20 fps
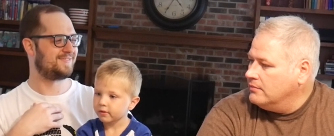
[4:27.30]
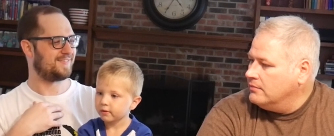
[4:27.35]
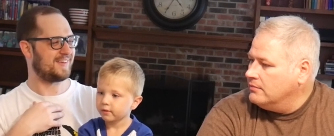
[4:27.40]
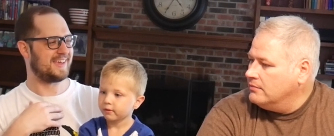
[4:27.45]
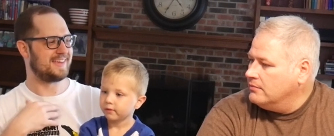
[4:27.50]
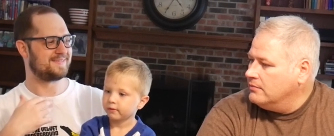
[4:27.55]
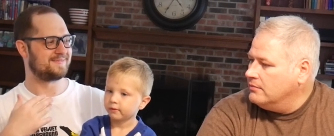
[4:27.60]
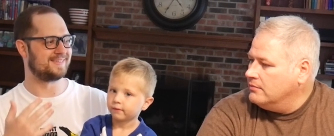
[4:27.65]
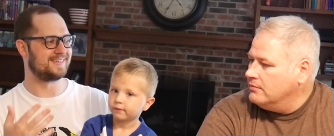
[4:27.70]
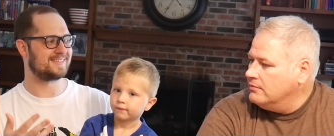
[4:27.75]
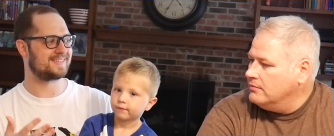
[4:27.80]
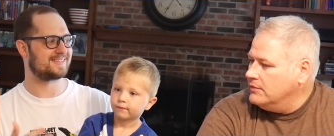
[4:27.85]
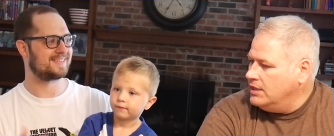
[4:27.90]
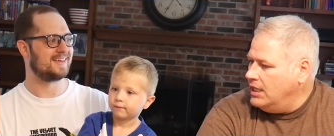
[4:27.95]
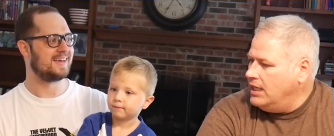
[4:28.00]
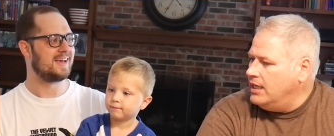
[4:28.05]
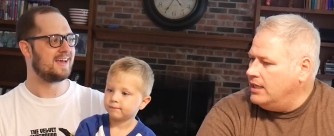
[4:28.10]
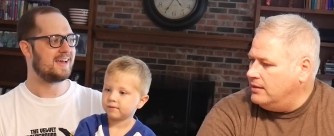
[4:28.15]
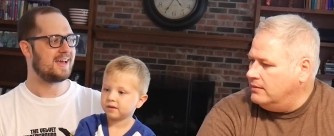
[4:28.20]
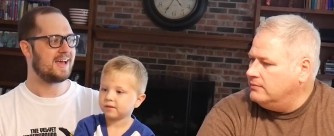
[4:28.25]
Speaker 1: famous
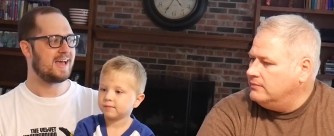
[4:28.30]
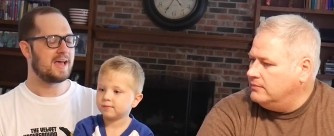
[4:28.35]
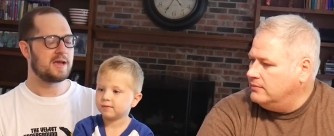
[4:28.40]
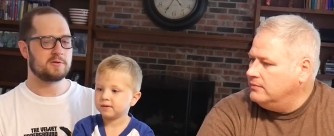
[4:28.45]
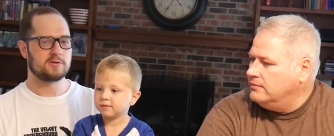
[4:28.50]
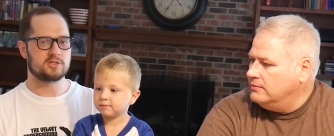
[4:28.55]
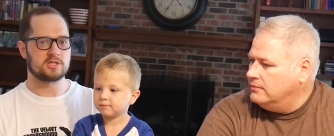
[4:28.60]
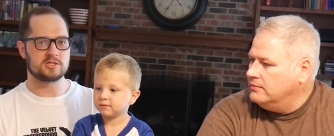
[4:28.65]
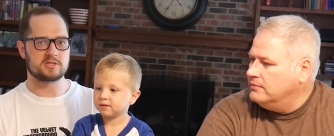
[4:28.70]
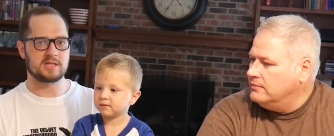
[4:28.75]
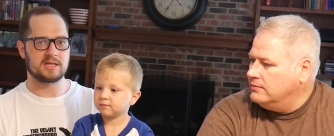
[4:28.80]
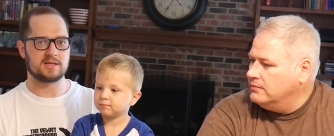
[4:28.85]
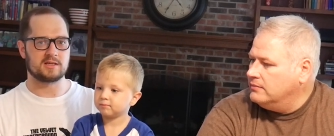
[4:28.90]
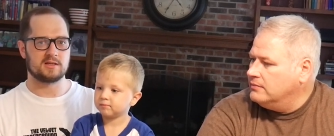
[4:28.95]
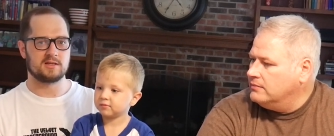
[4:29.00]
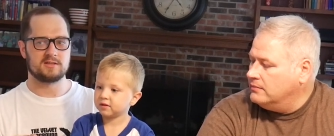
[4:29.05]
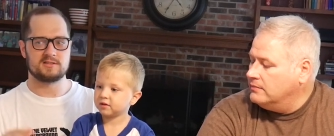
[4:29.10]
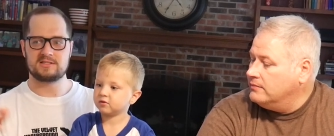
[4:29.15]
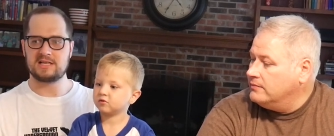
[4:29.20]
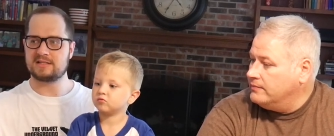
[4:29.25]
yeah. just like
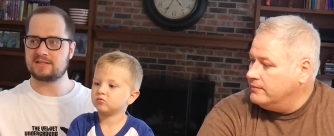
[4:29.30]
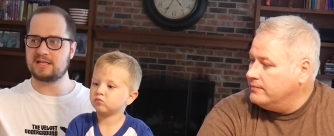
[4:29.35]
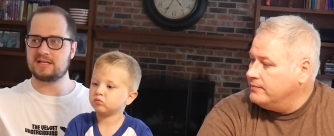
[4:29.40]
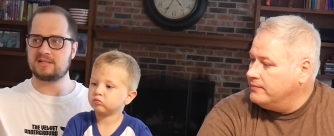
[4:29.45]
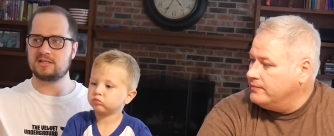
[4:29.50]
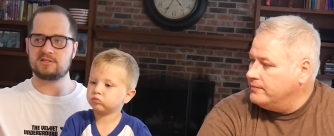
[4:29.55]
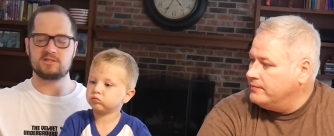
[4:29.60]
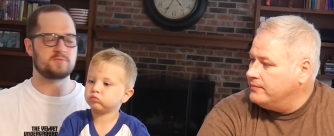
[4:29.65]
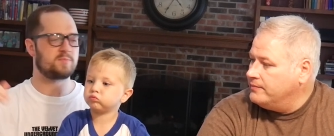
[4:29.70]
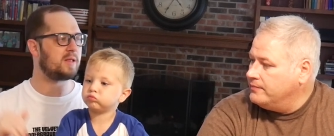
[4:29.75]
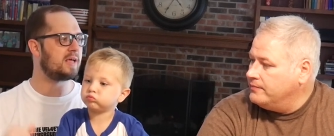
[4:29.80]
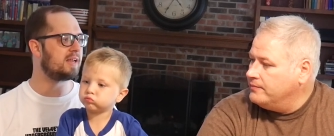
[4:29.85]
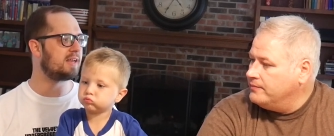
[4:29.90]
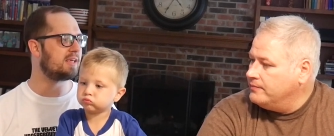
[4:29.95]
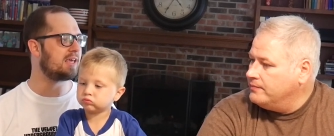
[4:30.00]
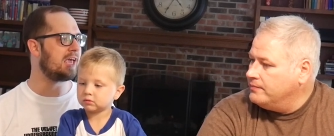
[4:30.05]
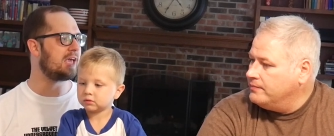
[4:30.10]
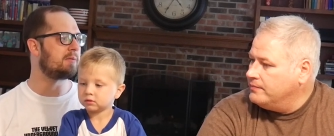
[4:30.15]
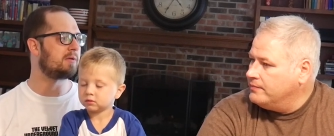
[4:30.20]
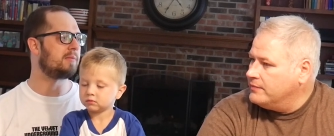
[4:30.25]
sat there just playing a
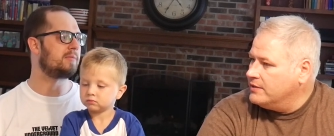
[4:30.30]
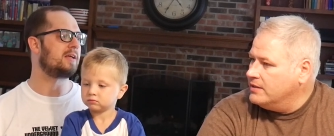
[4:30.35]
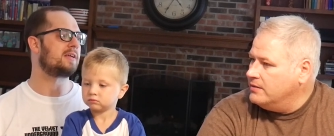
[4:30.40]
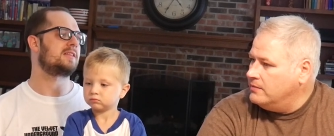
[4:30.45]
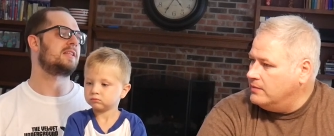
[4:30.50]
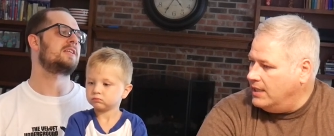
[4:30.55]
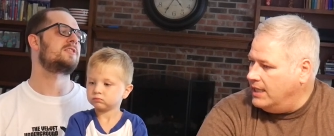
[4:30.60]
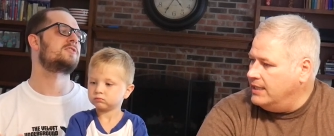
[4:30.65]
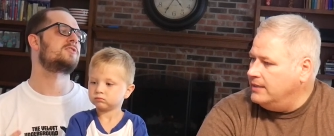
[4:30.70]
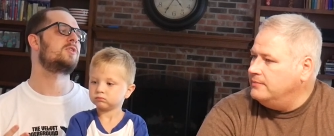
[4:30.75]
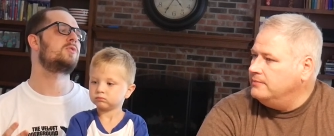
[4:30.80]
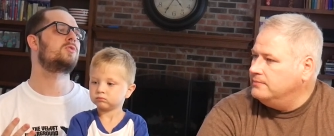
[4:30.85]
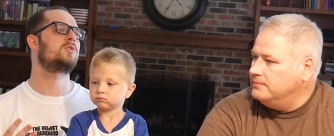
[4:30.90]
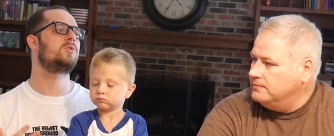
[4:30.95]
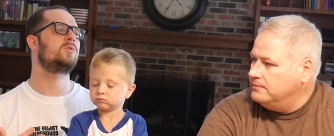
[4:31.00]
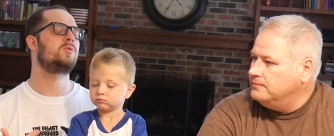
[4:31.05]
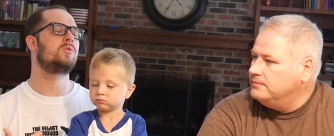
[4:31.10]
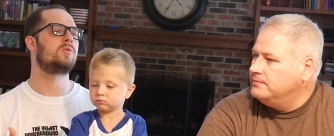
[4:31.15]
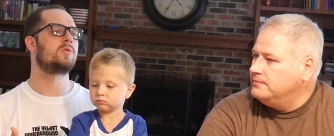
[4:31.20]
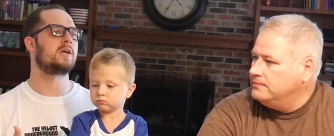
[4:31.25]
game i'm like that's right. so
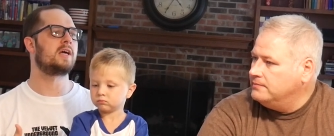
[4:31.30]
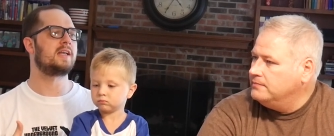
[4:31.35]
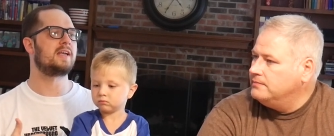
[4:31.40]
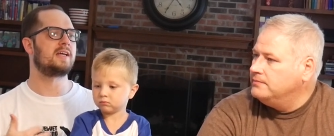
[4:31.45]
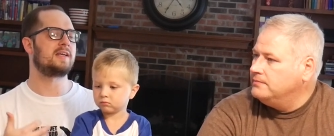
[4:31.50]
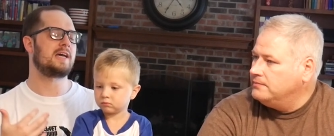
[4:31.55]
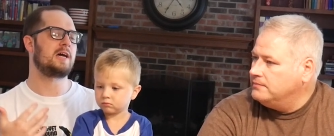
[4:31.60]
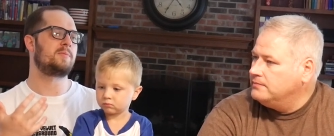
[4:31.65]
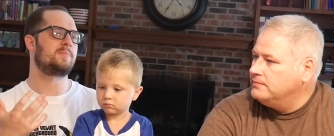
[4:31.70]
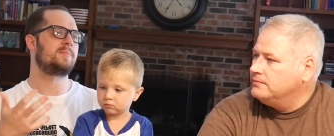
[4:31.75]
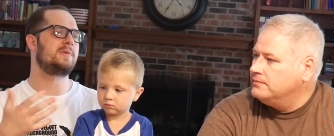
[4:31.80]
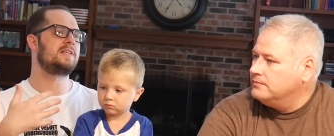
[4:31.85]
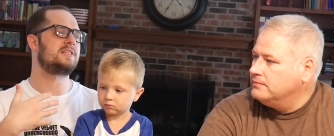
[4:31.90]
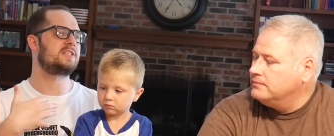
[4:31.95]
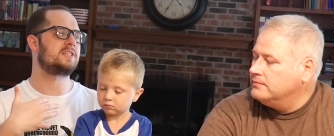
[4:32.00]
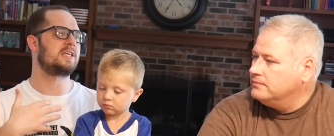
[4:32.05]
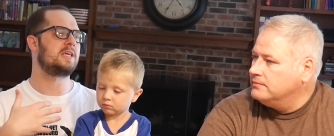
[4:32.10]
cool and it helped me to